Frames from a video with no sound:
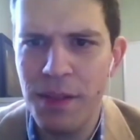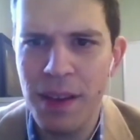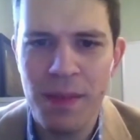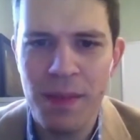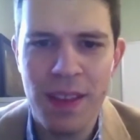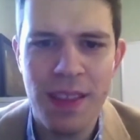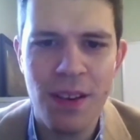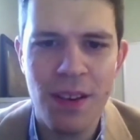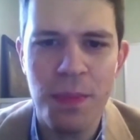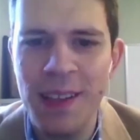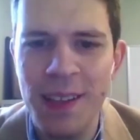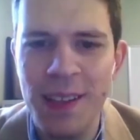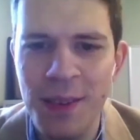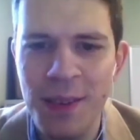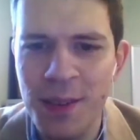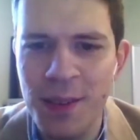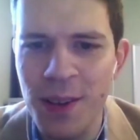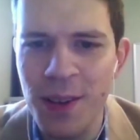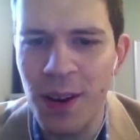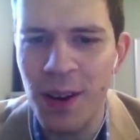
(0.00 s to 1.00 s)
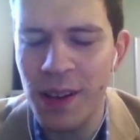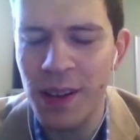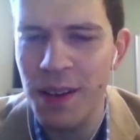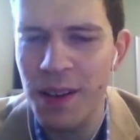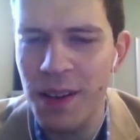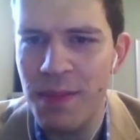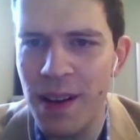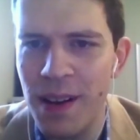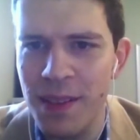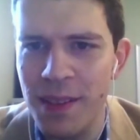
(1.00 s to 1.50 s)
giving me the opportunity to
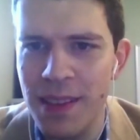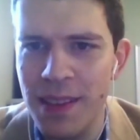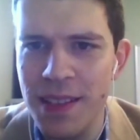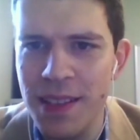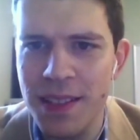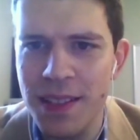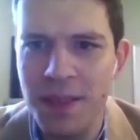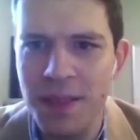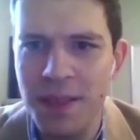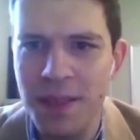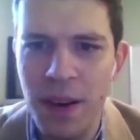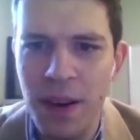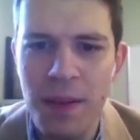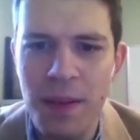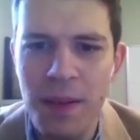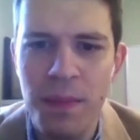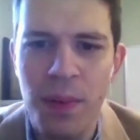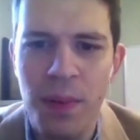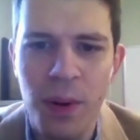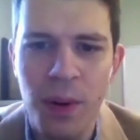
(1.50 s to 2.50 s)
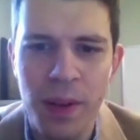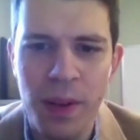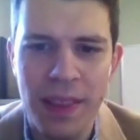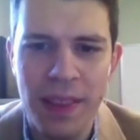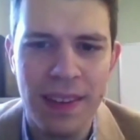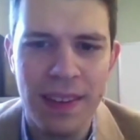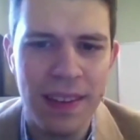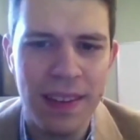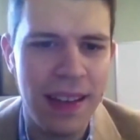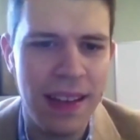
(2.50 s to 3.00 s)
talk about this very
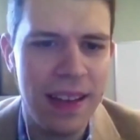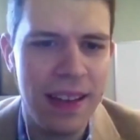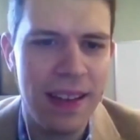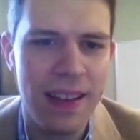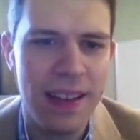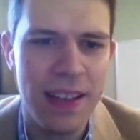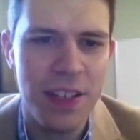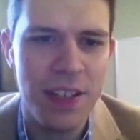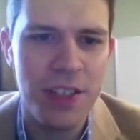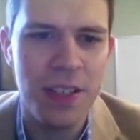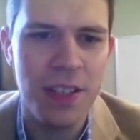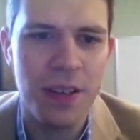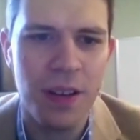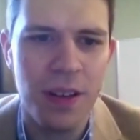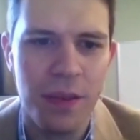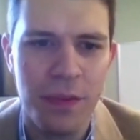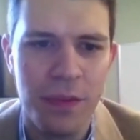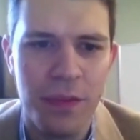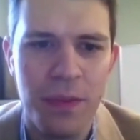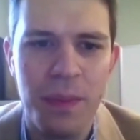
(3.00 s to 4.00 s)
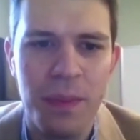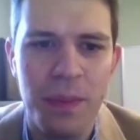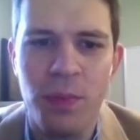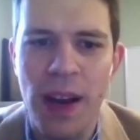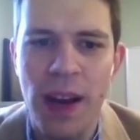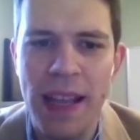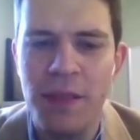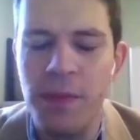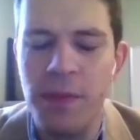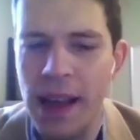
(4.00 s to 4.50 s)
important issue of brand
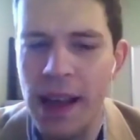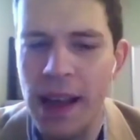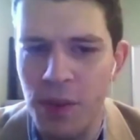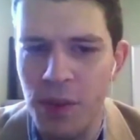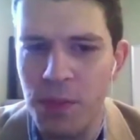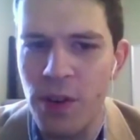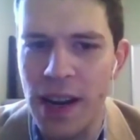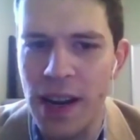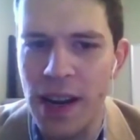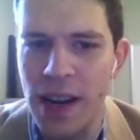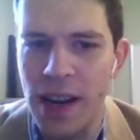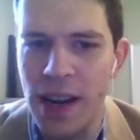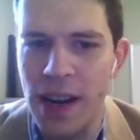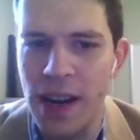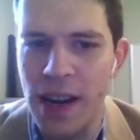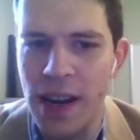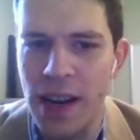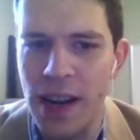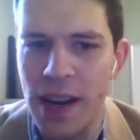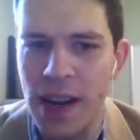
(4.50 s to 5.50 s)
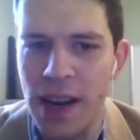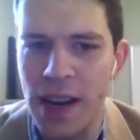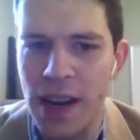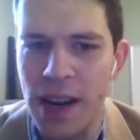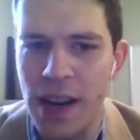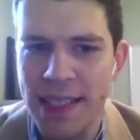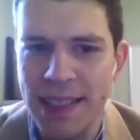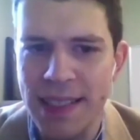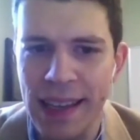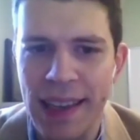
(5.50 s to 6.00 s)
value pricing.
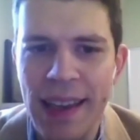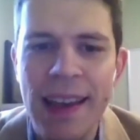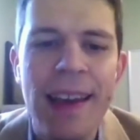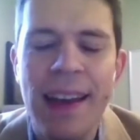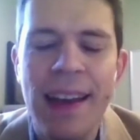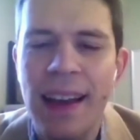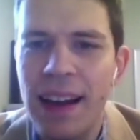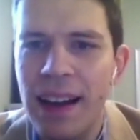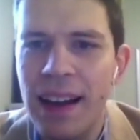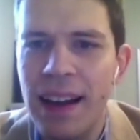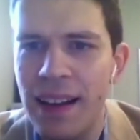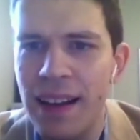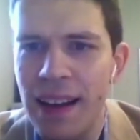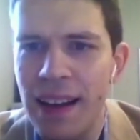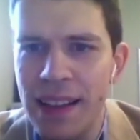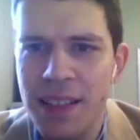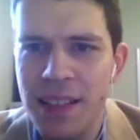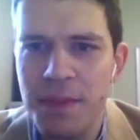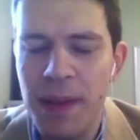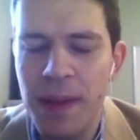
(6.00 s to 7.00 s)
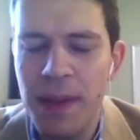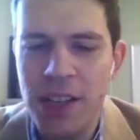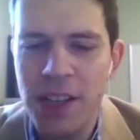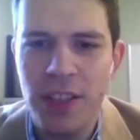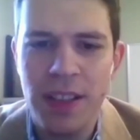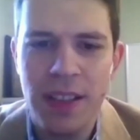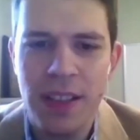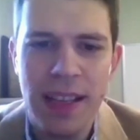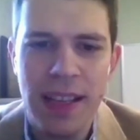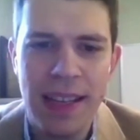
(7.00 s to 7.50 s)
And
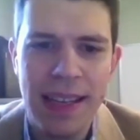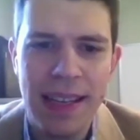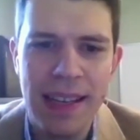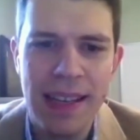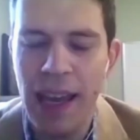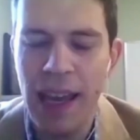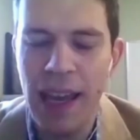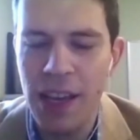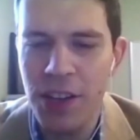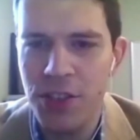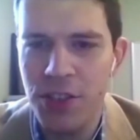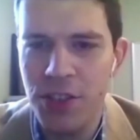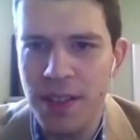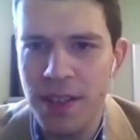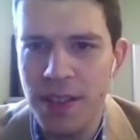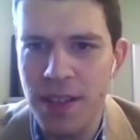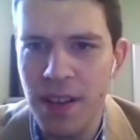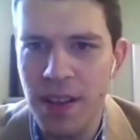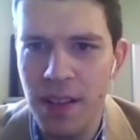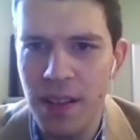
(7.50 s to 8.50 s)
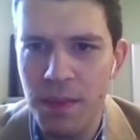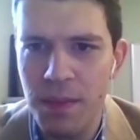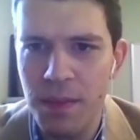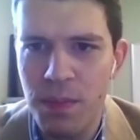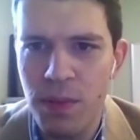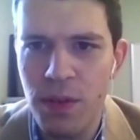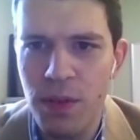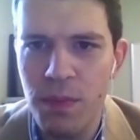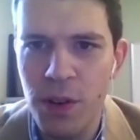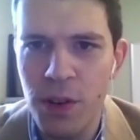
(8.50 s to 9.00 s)
especially its implications
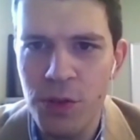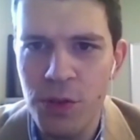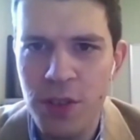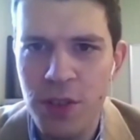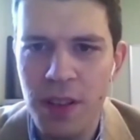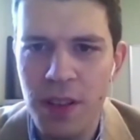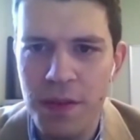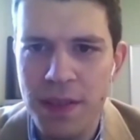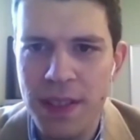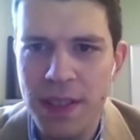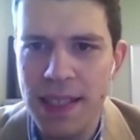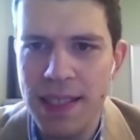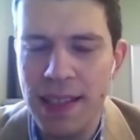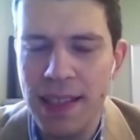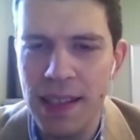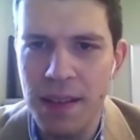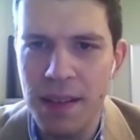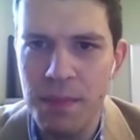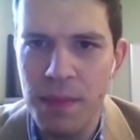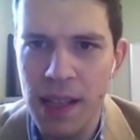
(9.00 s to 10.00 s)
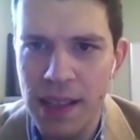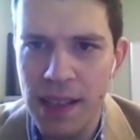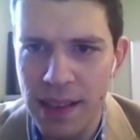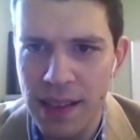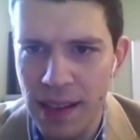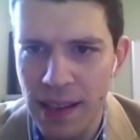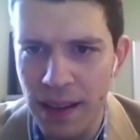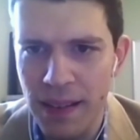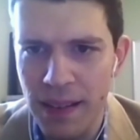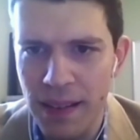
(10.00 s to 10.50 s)
on the promotion of sustainability,
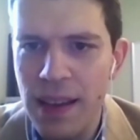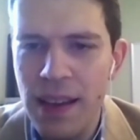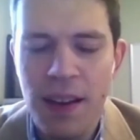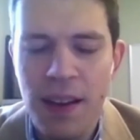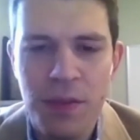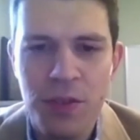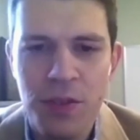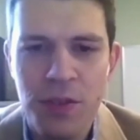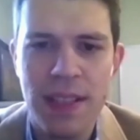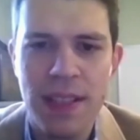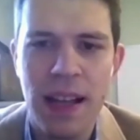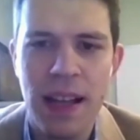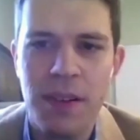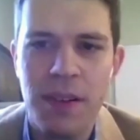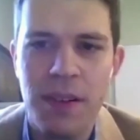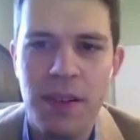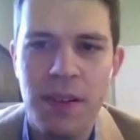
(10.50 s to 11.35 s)
which is nowadays